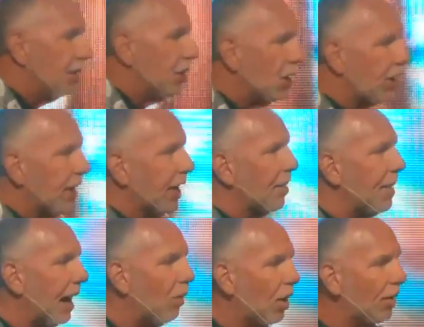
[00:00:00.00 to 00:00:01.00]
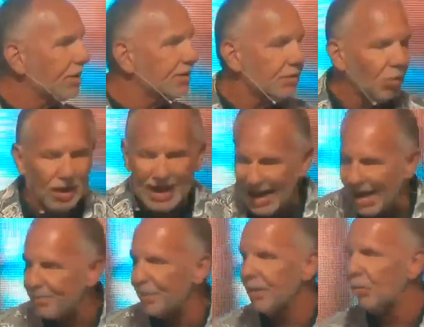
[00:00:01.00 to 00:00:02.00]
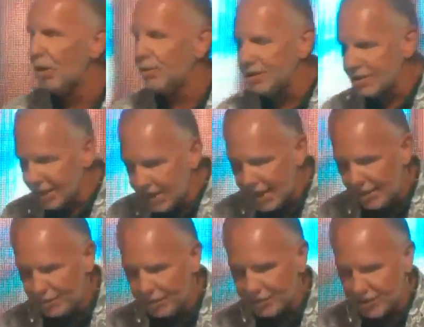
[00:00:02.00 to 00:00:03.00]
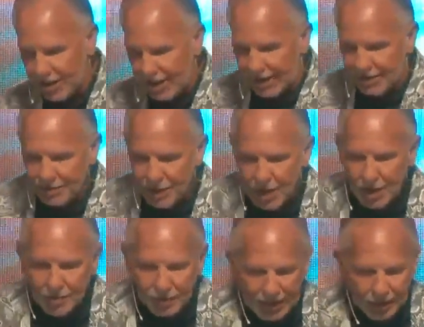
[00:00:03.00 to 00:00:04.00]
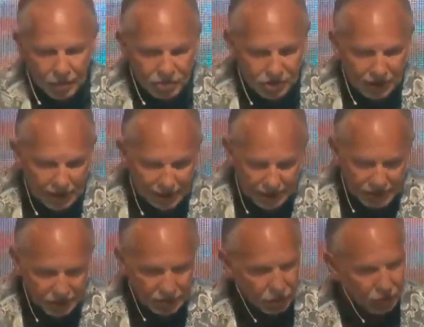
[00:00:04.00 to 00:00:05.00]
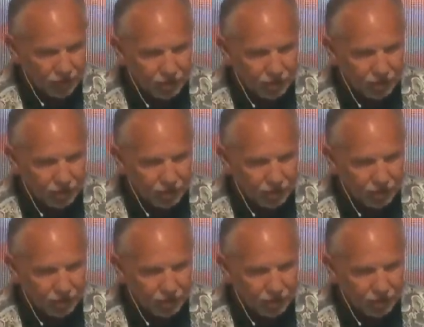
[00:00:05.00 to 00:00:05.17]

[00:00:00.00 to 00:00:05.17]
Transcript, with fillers: looking about what was what happened and what was accomplished today. But I want you to listen to these